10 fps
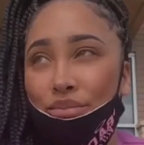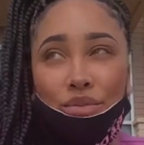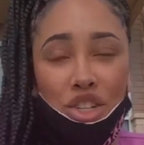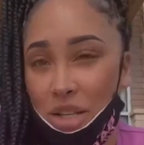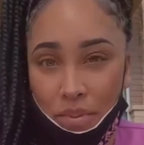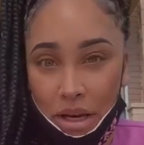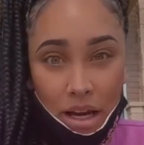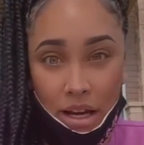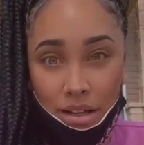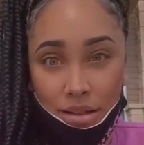just
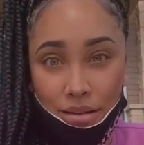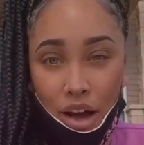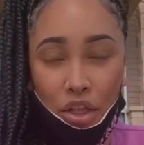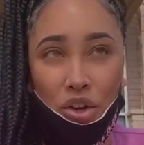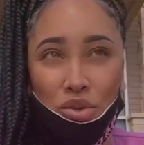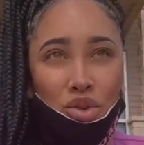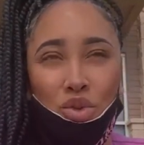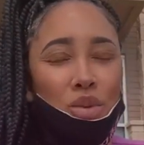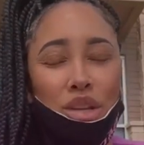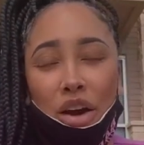because, although
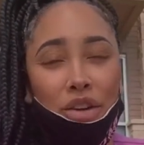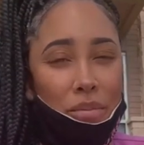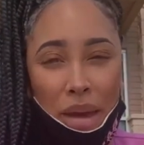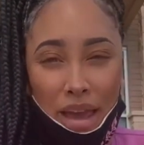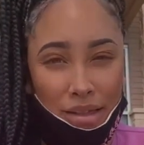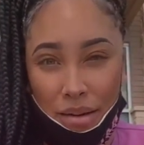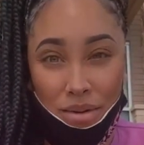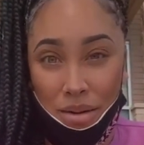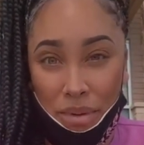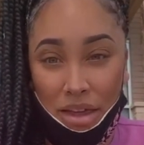Zeus was already paying them
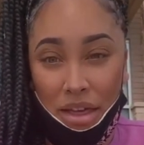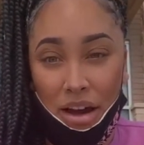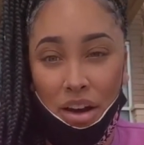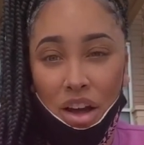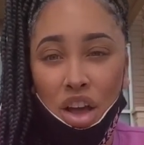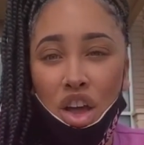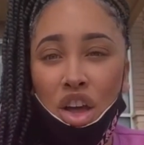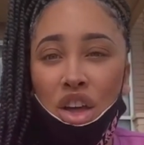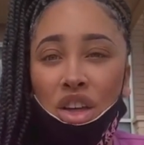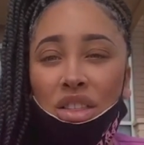to be there.
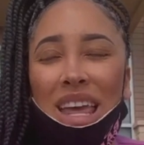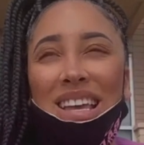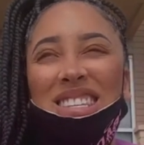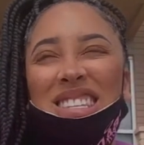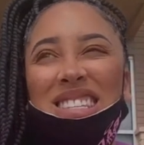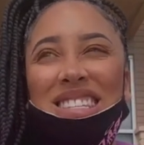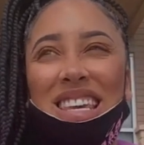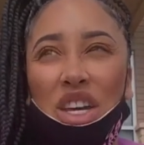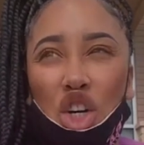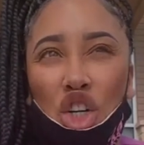They
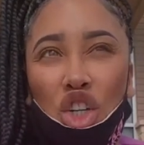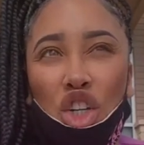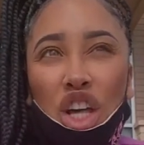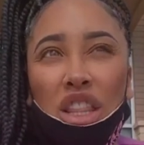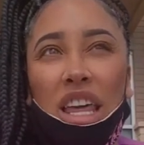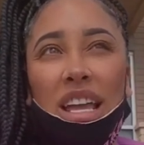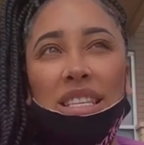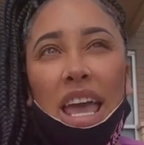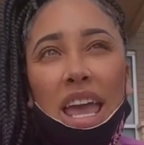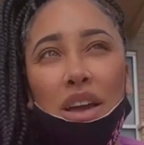steal. They
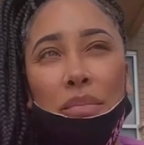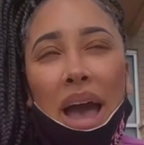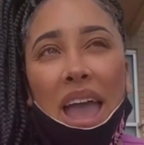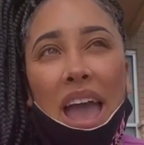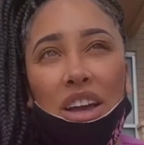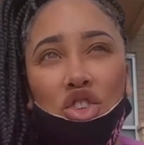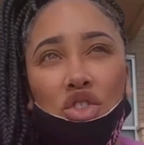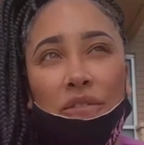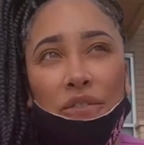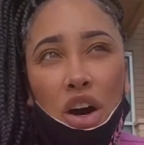take my
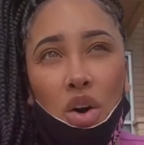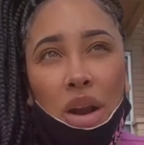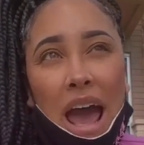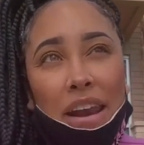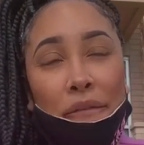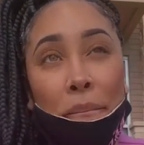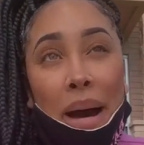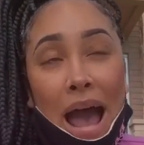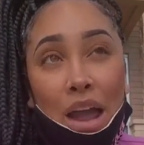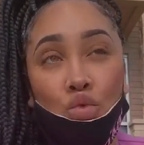extra phone out of
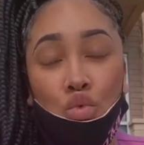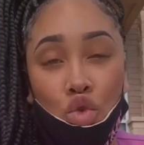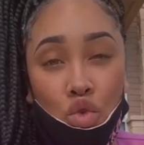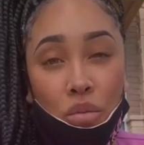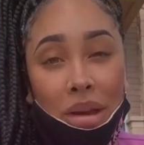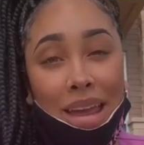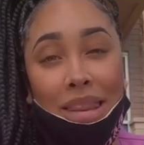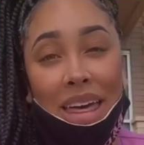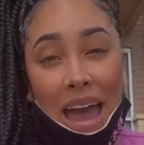my room in the